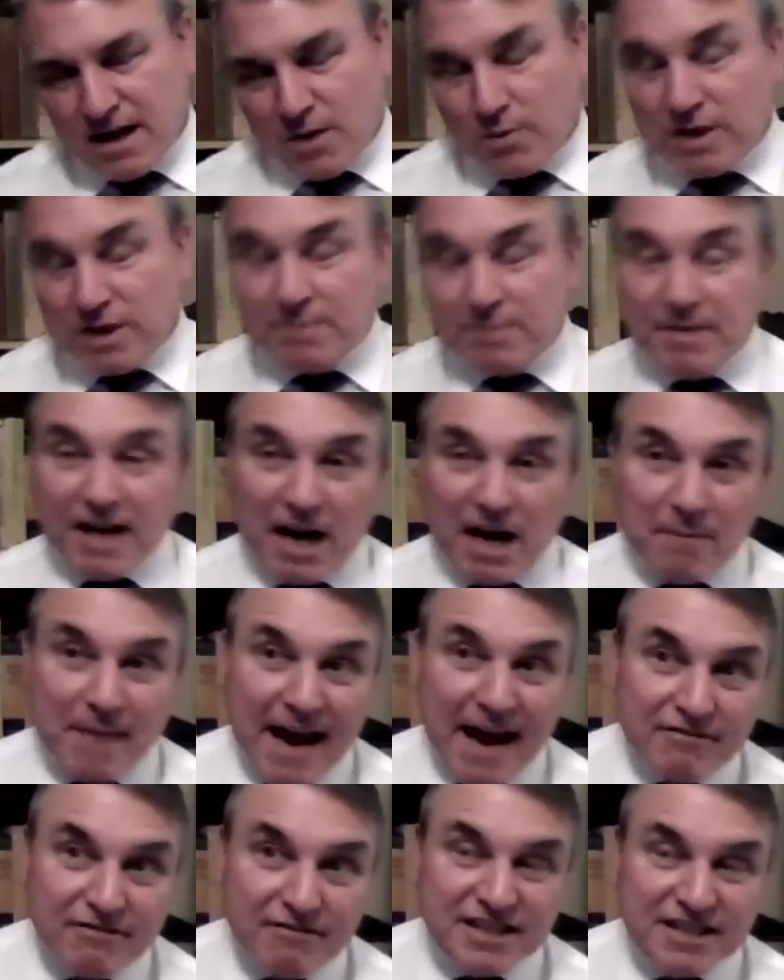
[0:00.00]
which become
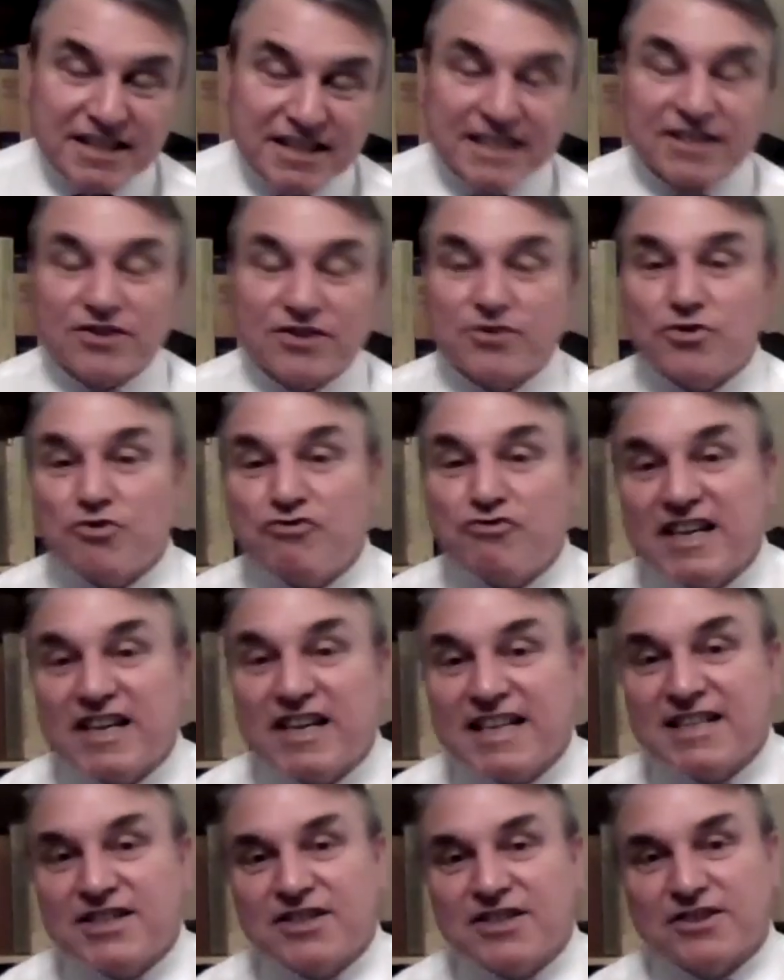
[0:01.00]
heresies and new
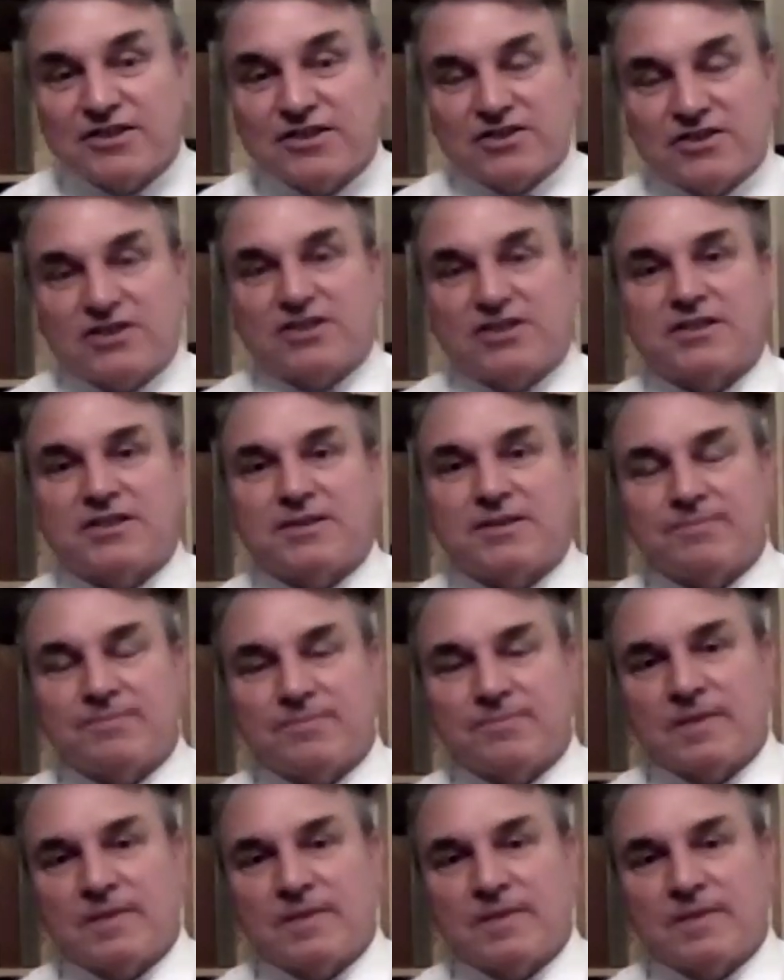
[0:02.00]
religions.